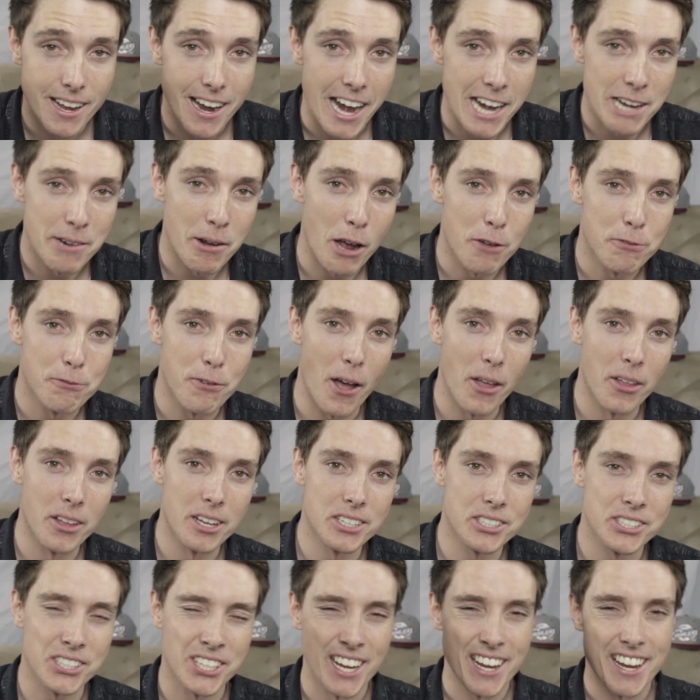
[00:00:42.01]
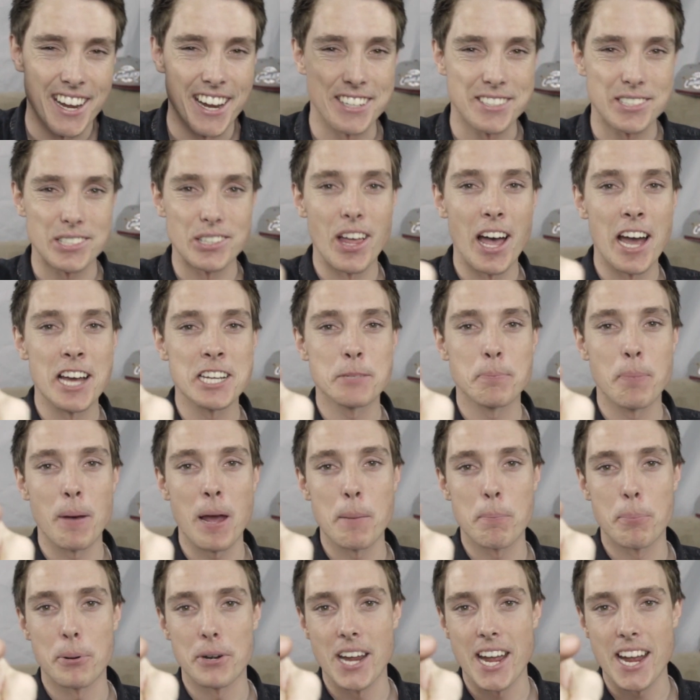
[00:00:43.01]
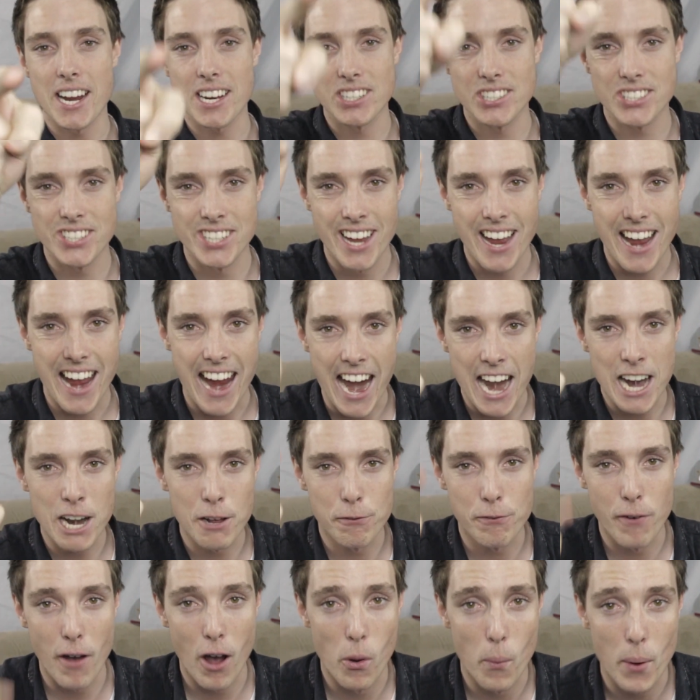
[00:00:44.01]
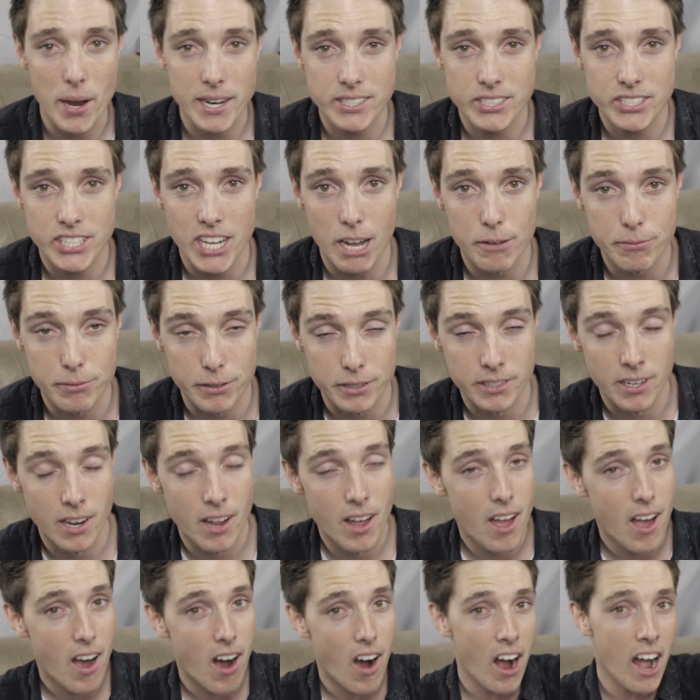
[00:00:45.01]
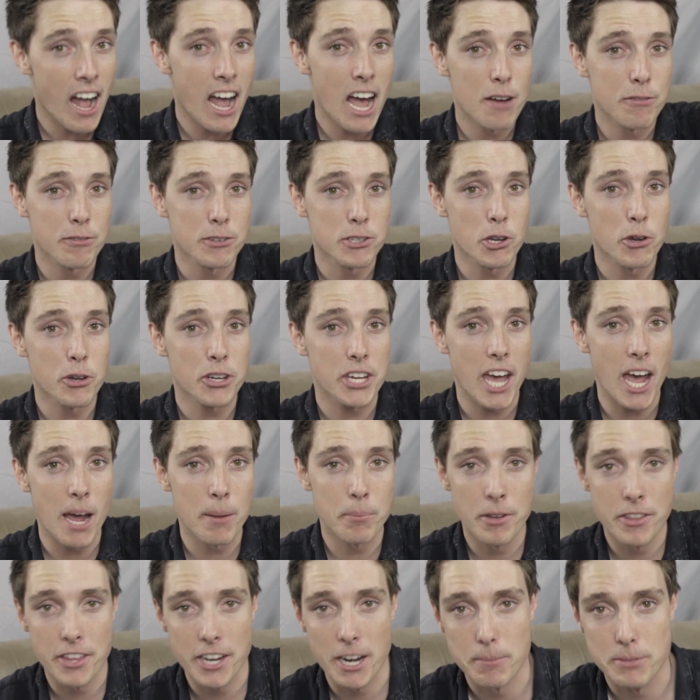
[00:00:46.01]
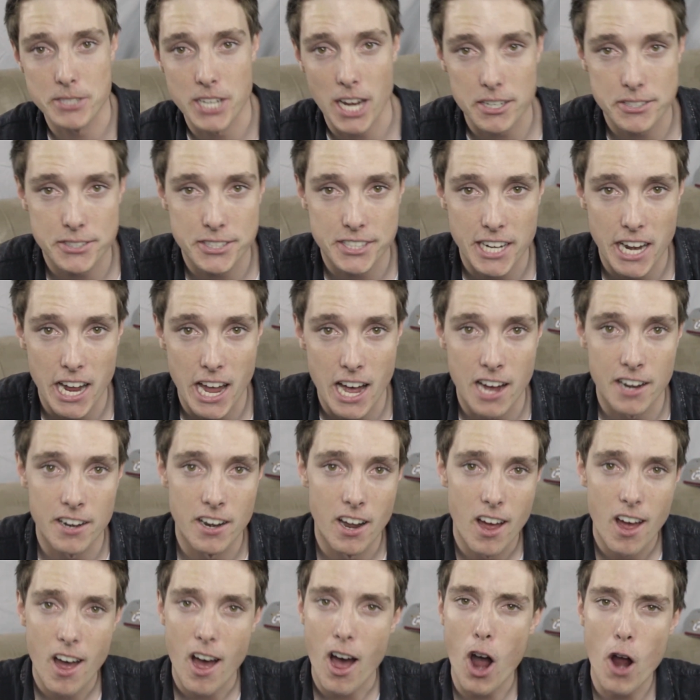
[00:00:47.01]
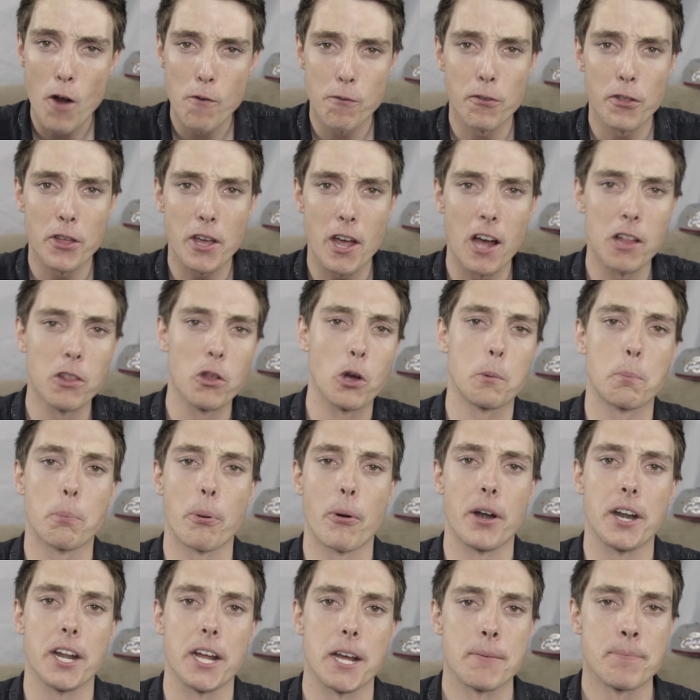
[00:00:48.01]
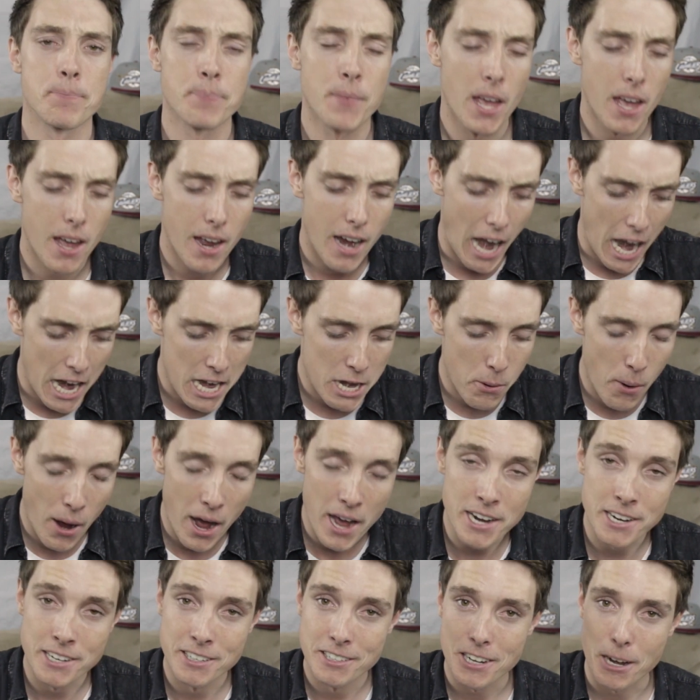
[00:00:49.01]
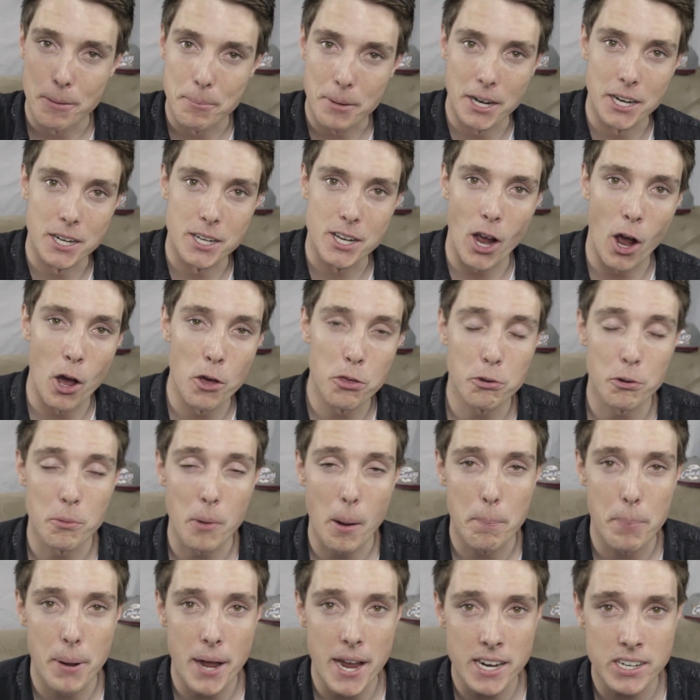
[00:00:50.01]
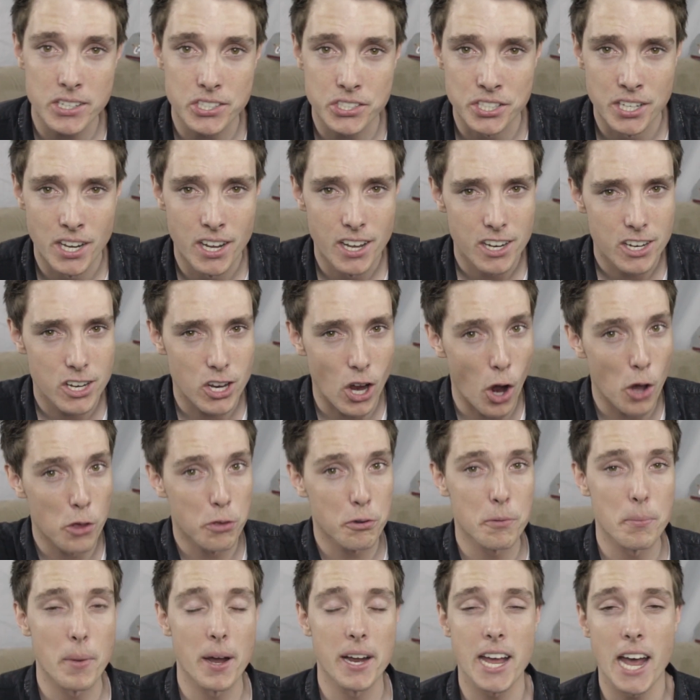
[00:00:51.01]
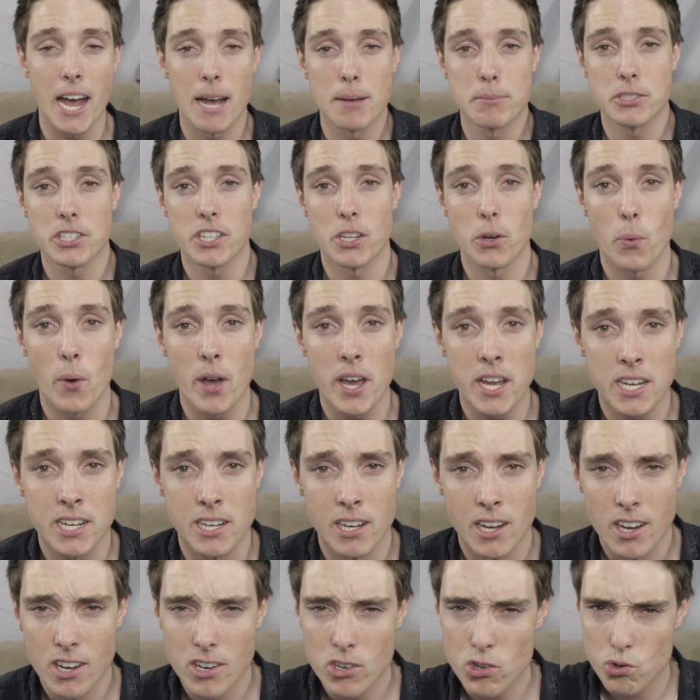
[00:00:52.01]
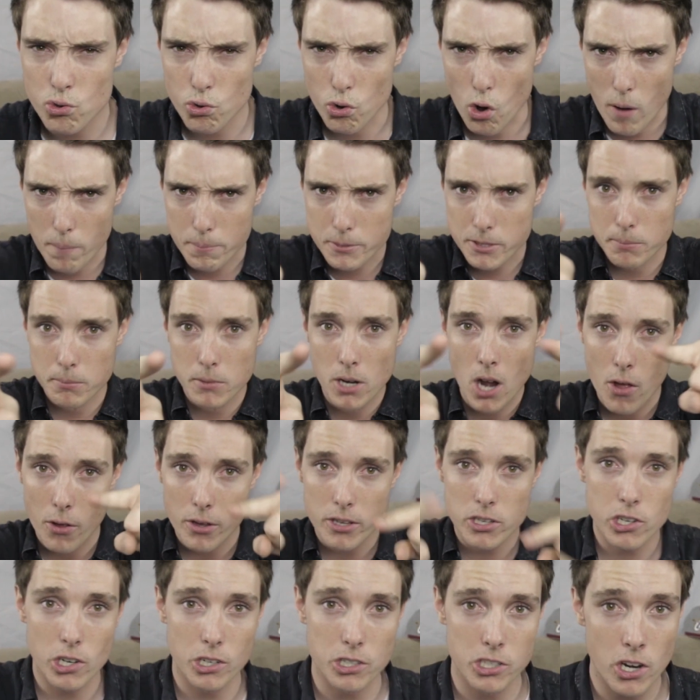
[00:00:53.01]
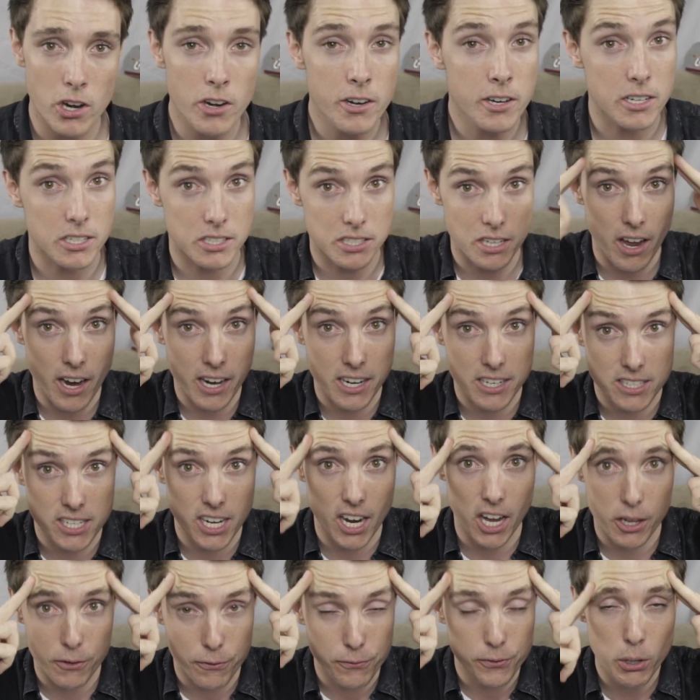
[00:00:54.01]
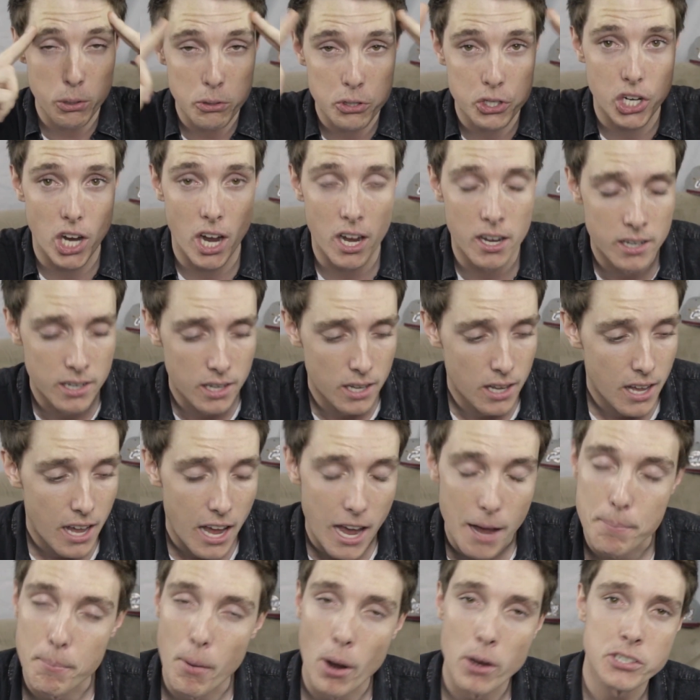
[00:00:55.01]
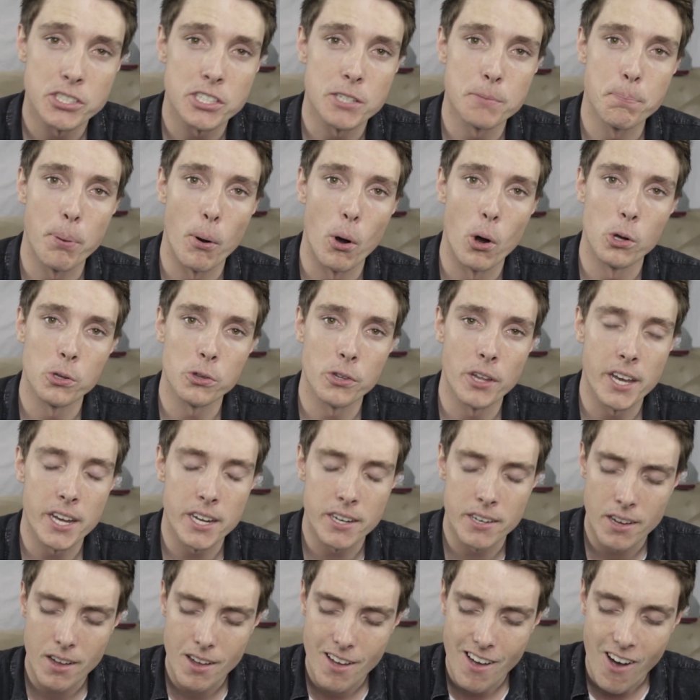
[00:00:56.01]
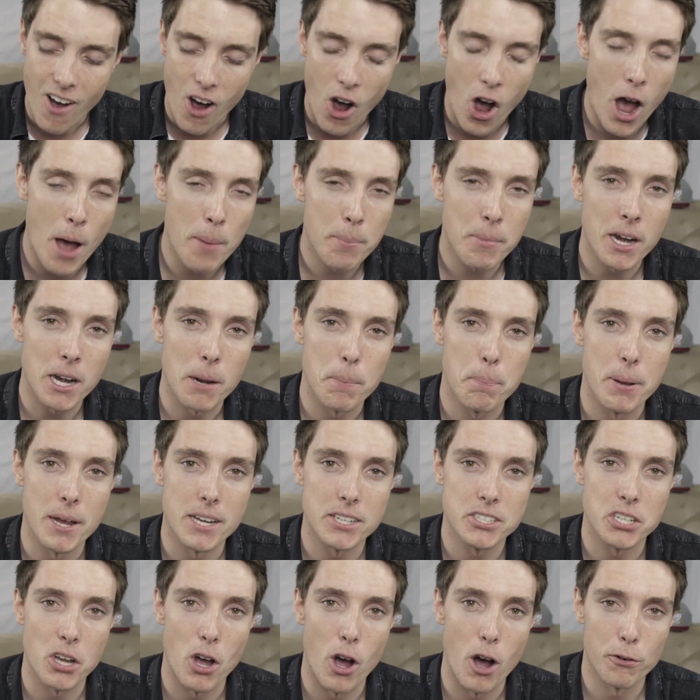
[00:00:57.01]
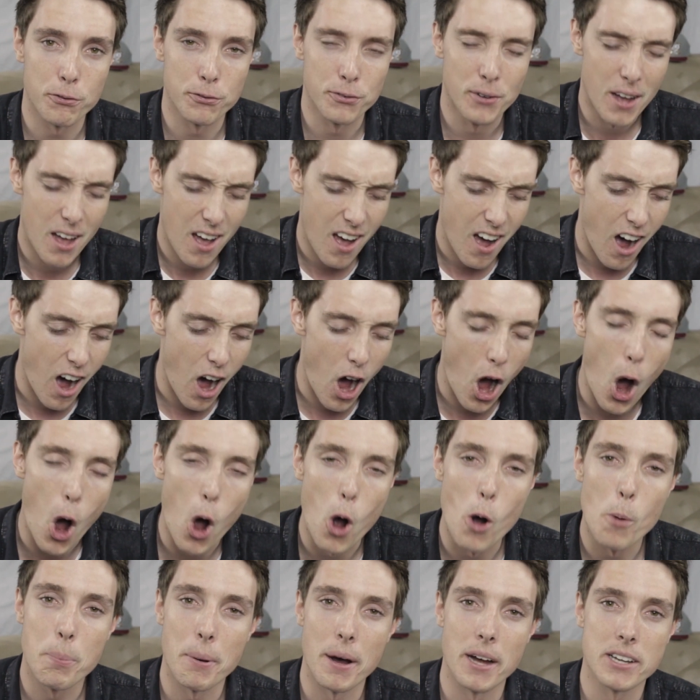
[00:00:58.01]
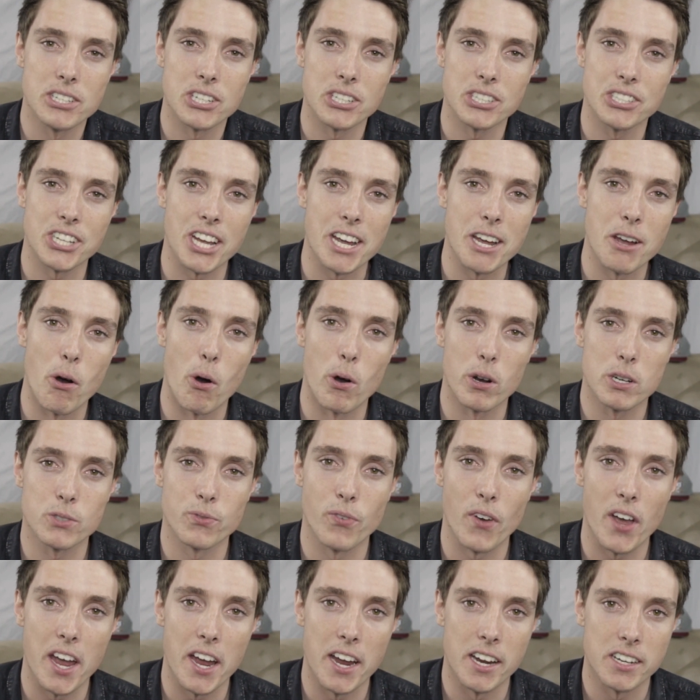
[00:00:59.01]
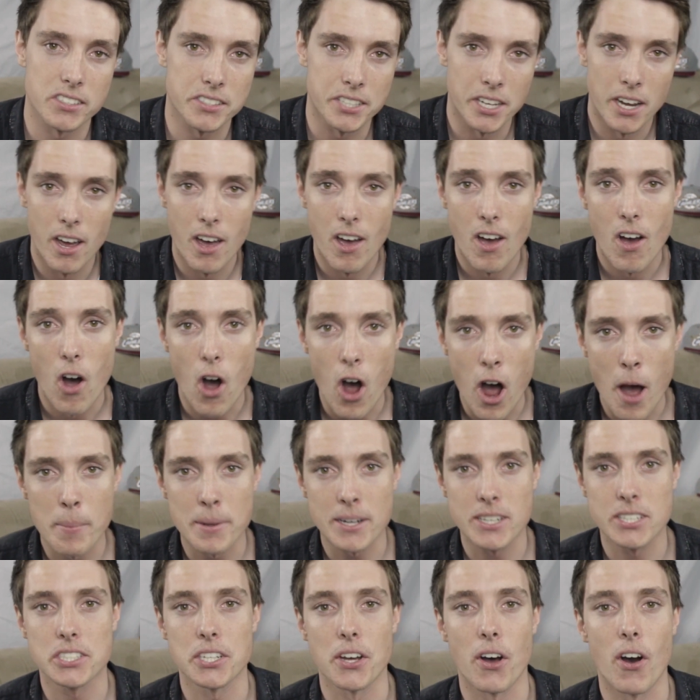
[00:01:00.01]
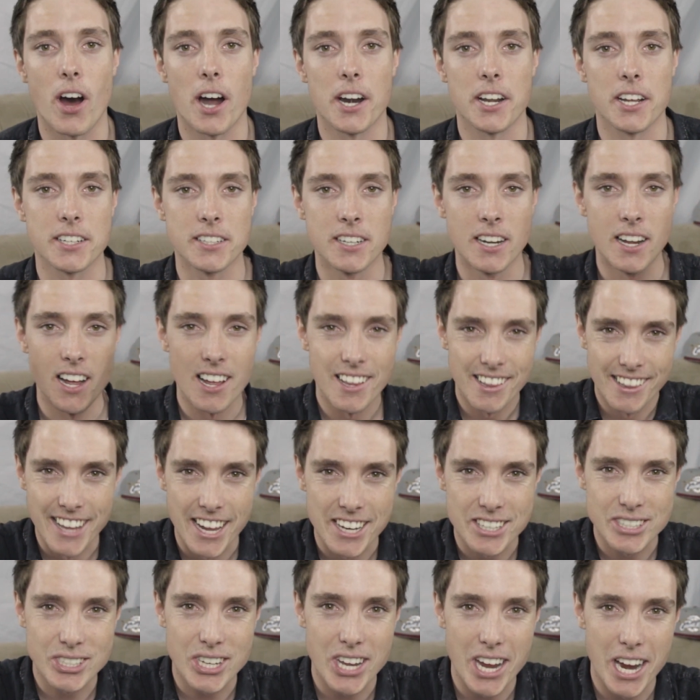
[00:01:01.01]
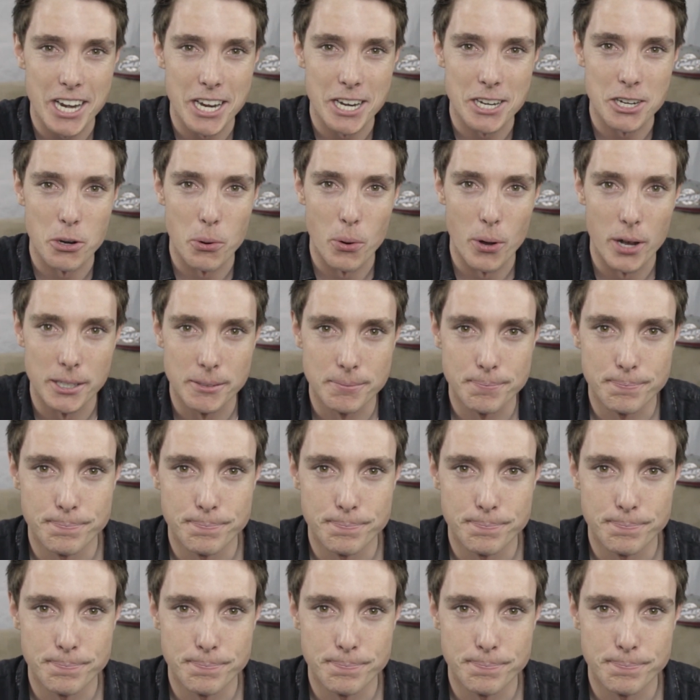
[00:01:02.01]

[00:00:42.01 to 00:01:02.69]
Anyway, fellas, it's LazarBeam Predicts, NFL Week 7. I have a new camera that I'm testing out. Hopefully I look pretty. Anyway, I'm going to go through my picks, go through my games of the week, drop some knowledge on you, because I can tell the future, and most importantly, I'm going to piss off a whole bunch of Seahawks fans. I'm excited. Let's get into it.